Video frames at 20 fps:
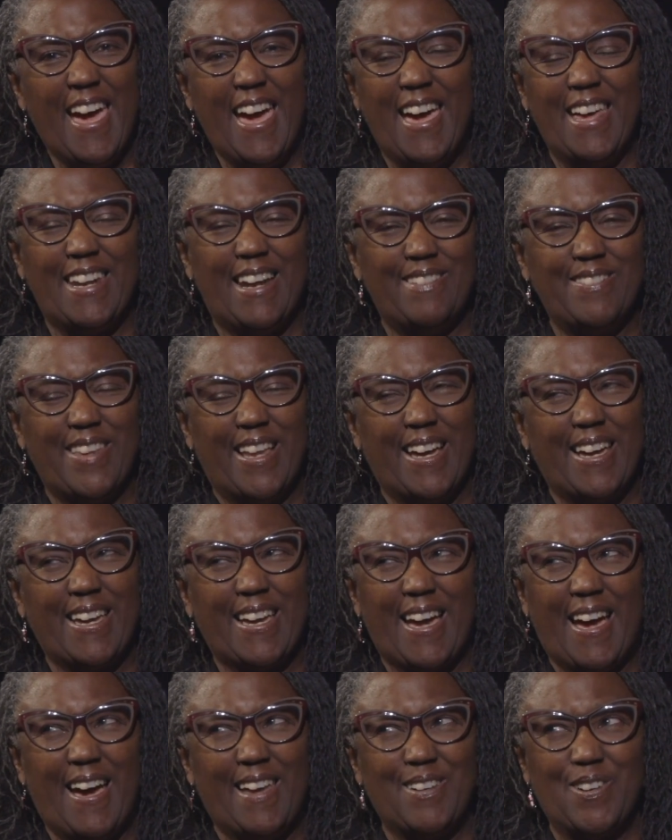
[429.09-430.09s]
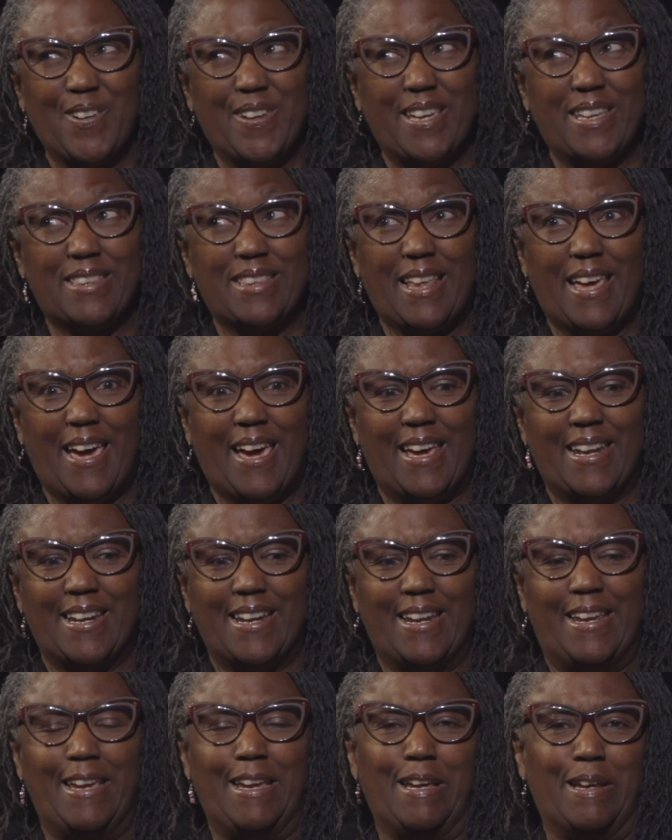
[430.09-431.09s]
And I'm like, I don't get that,
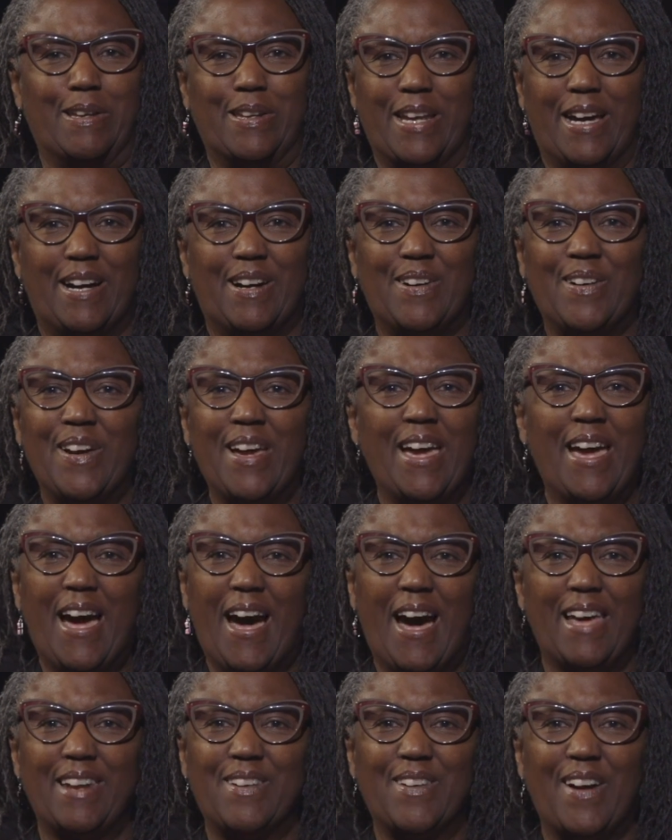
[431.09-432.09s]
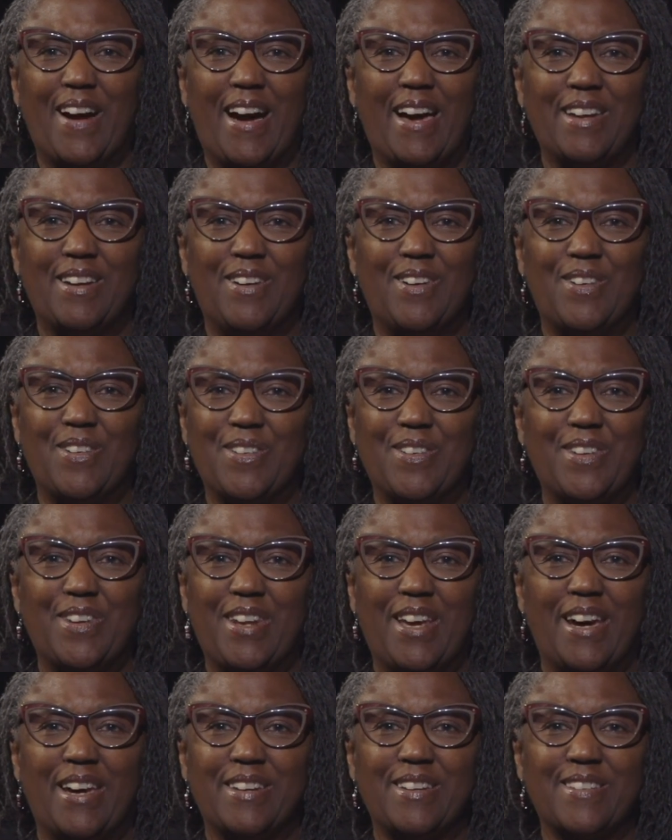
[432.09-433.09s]
you know. I don't, I don't
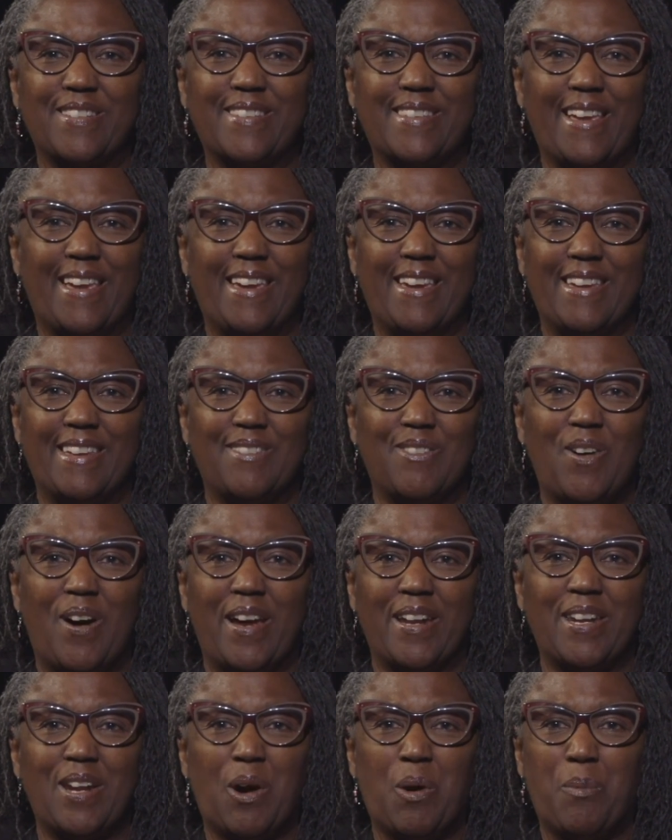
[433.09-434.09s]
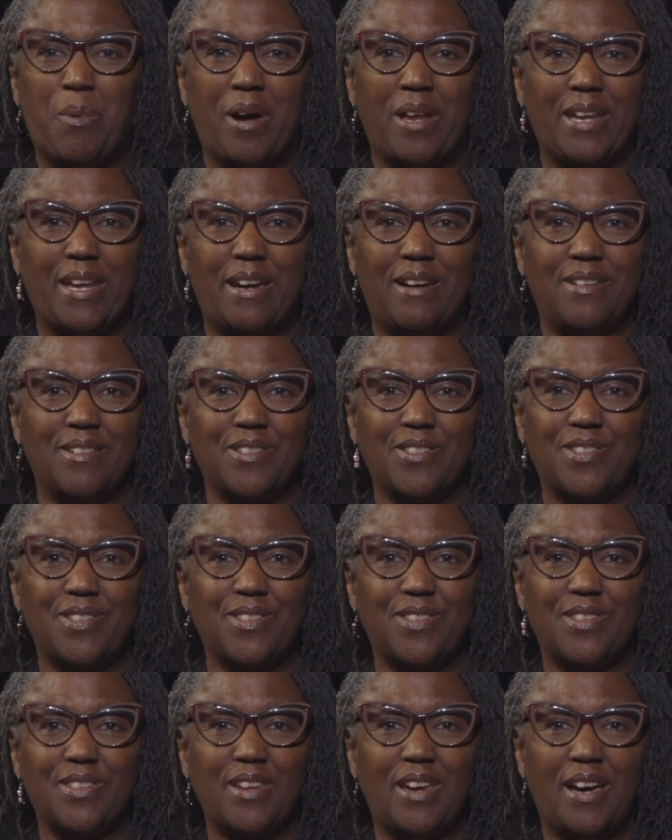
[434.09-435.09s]
understand why no one
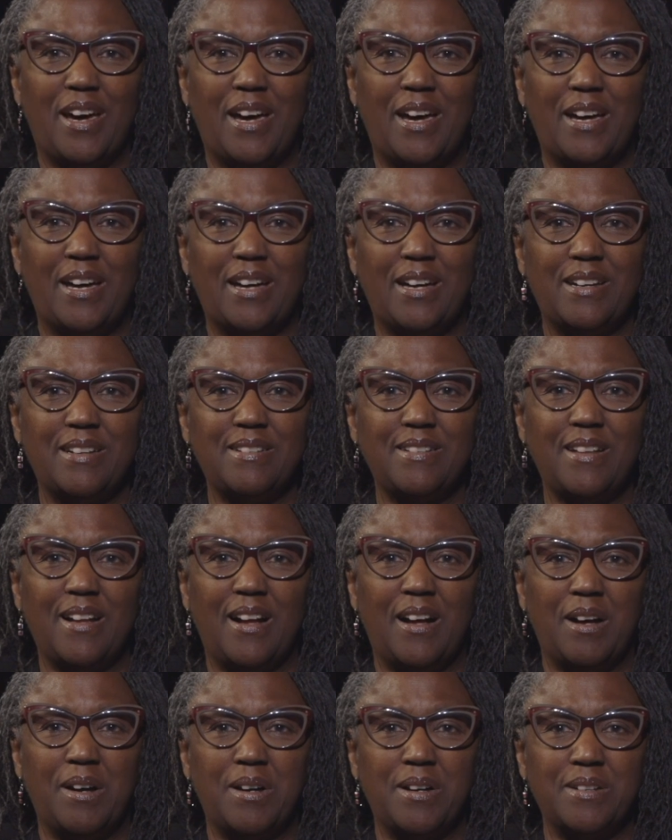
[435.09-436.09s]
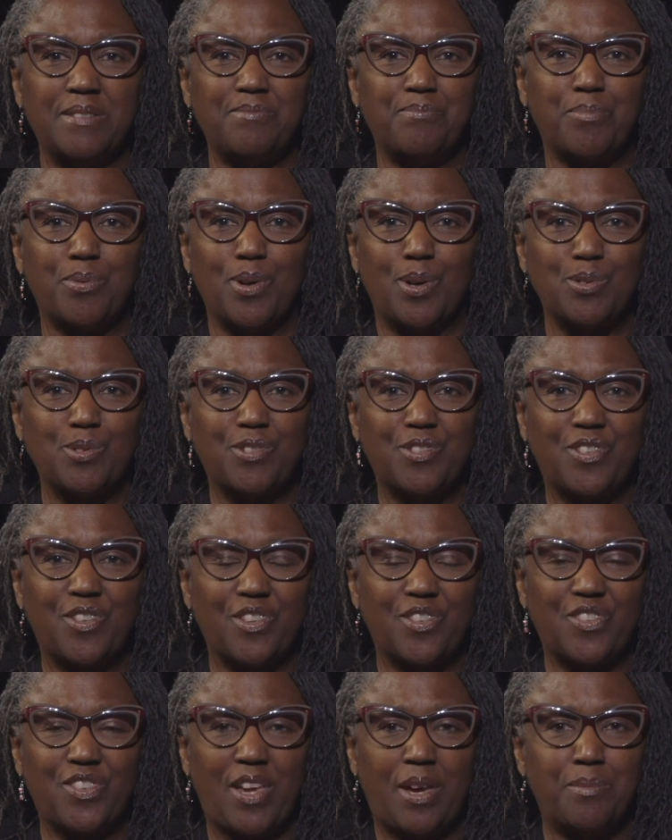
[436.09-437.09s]
else uh, uh, approached
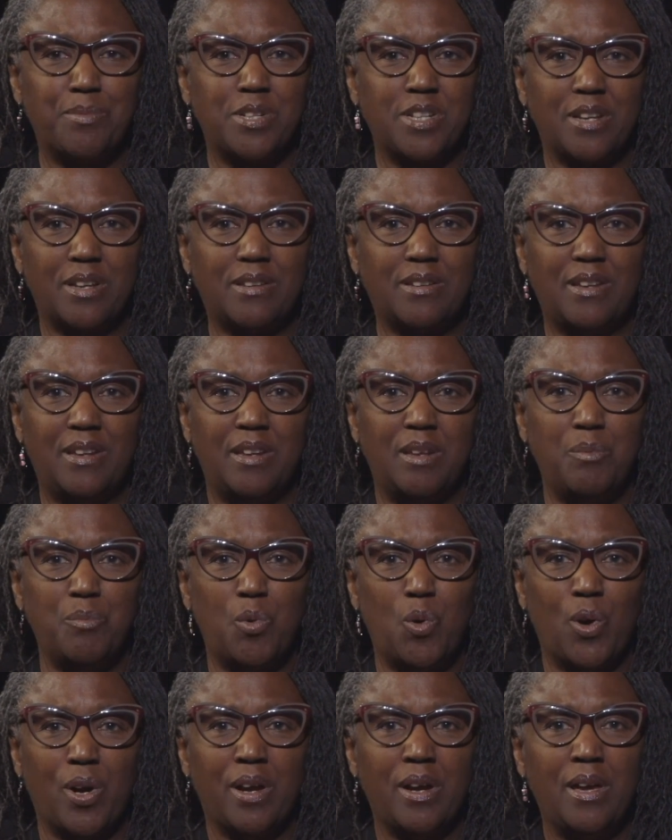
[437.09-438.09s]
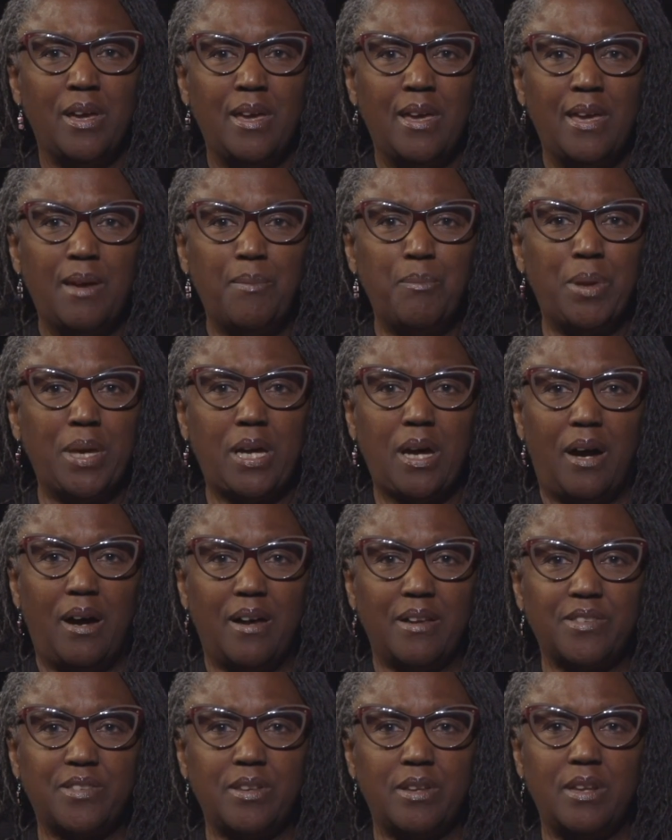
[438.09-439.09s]
the subject anymore,
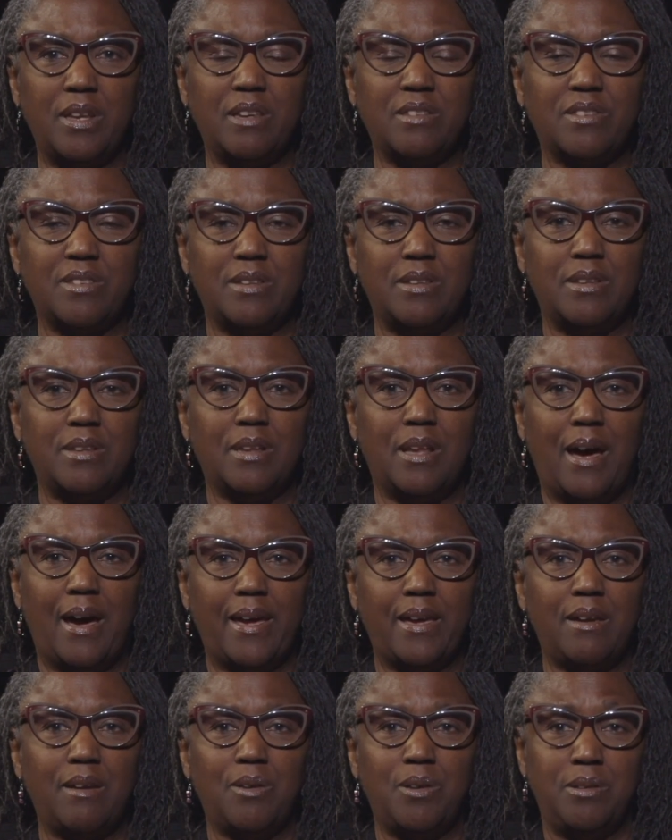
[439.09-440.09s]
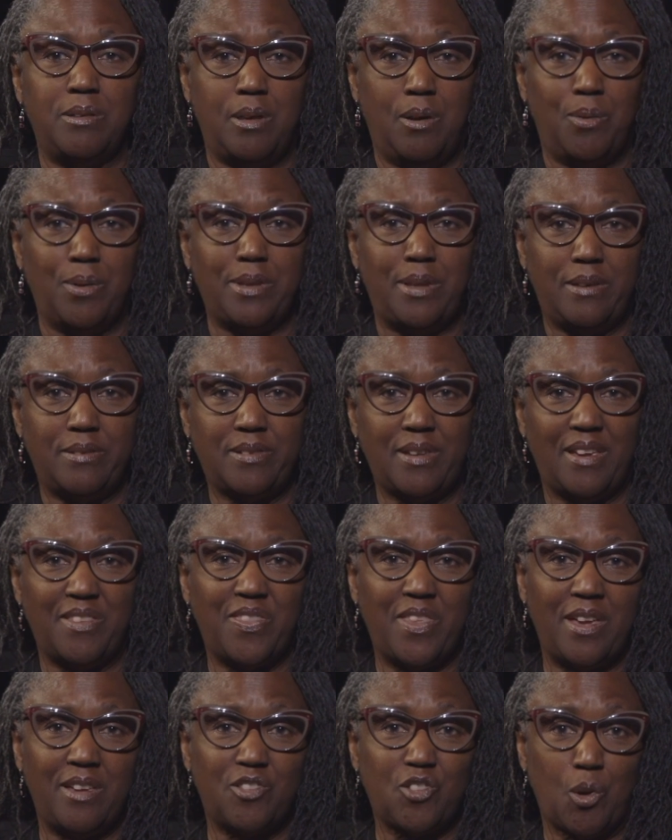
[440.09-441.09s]
because it isn't like, you know, when they say
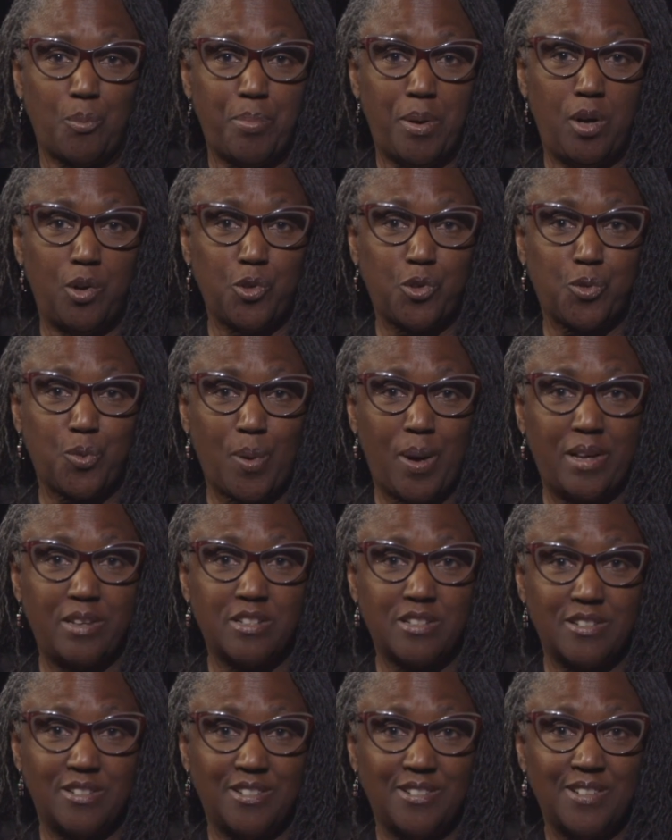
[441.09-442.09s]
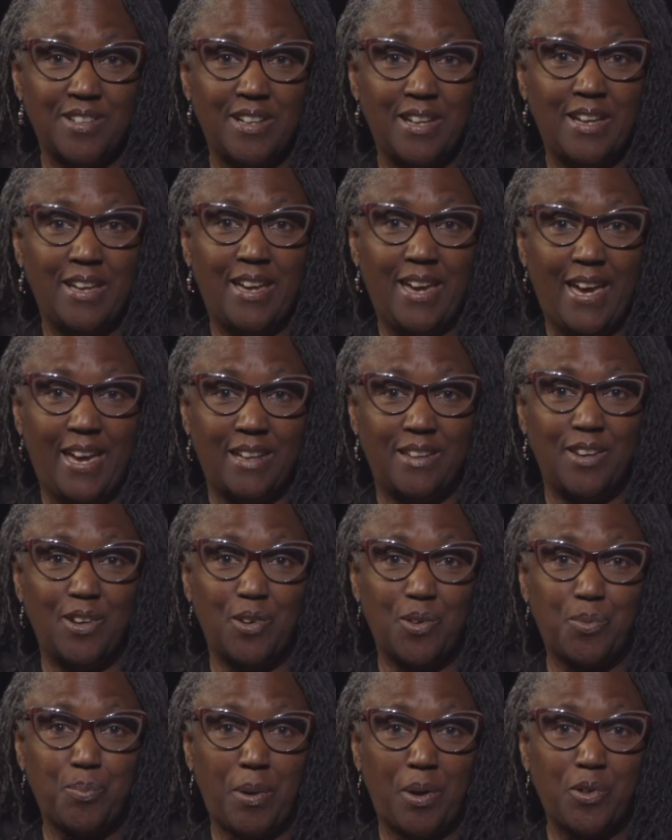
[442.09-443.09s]
things are post-racial and
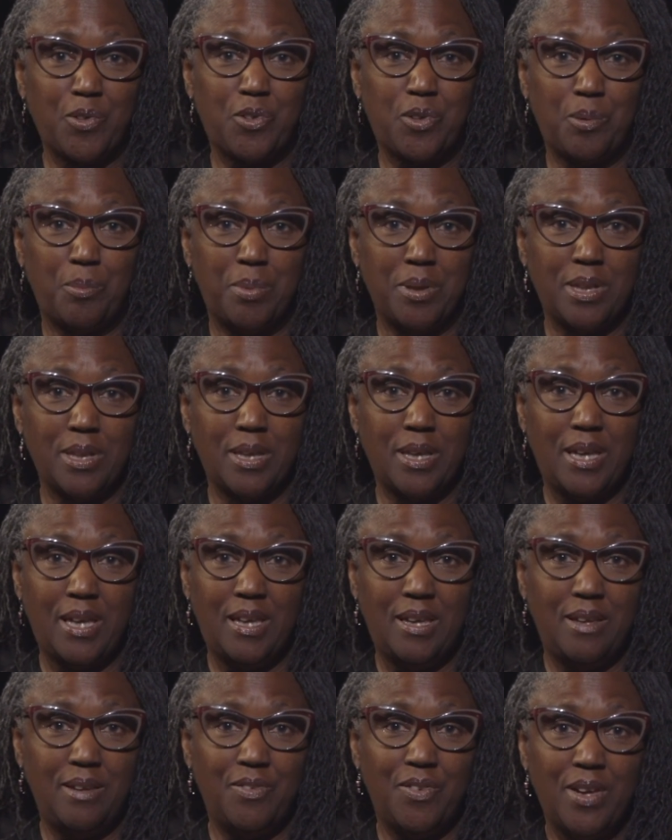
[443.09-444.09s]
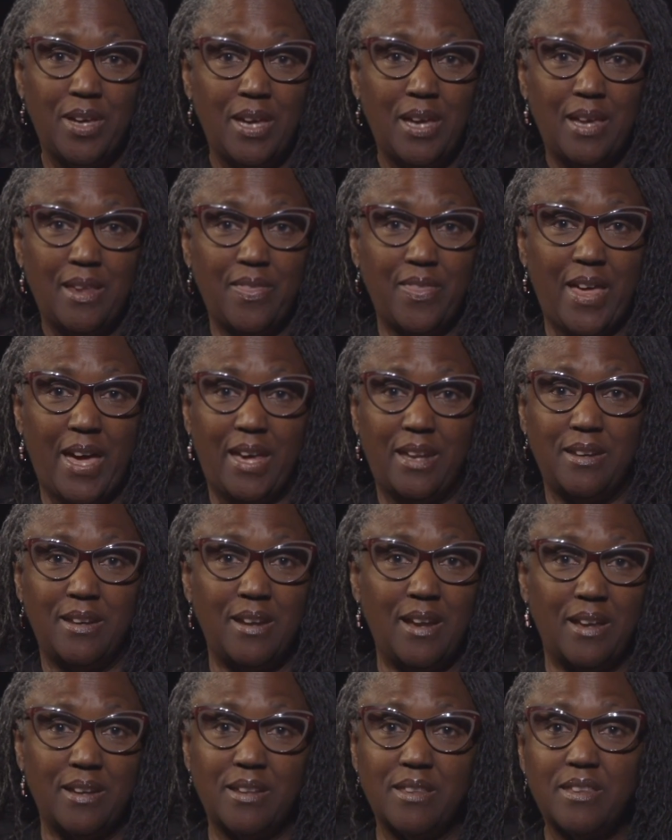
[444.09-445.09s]
you're supposed to believe that
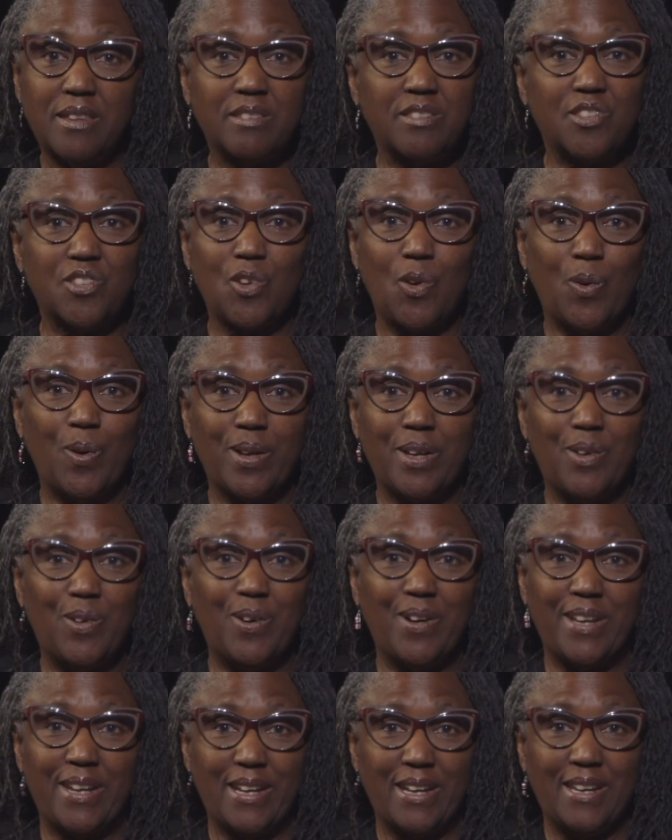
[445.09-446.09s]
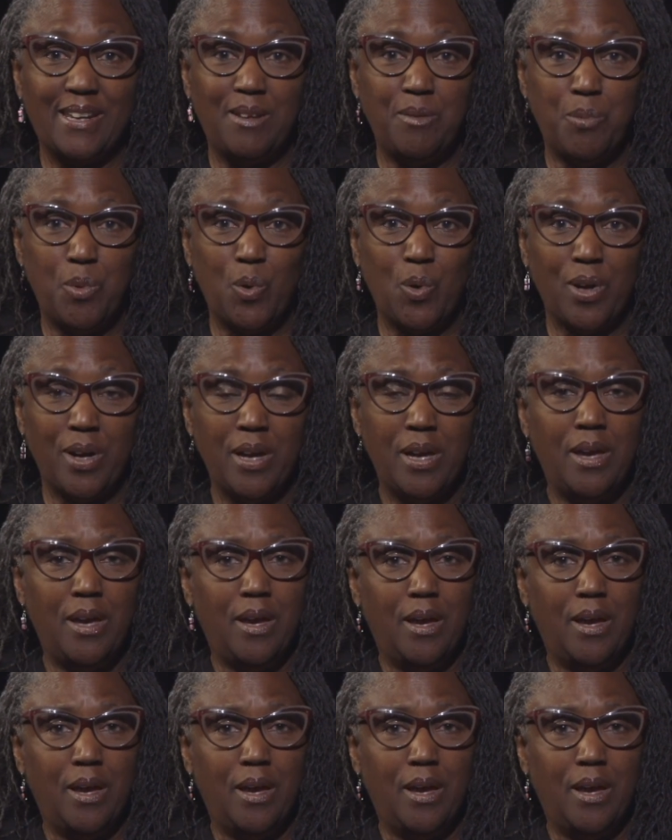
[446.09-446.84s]
none of this is going on anymore.